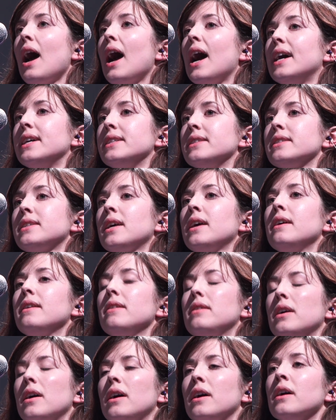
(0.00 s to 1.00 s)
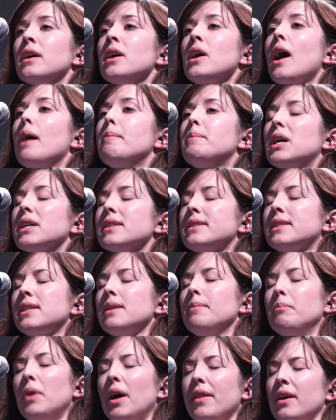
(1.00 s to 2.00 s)
and the
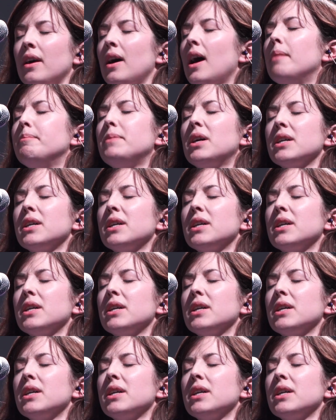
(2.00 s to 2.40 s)
amongst mother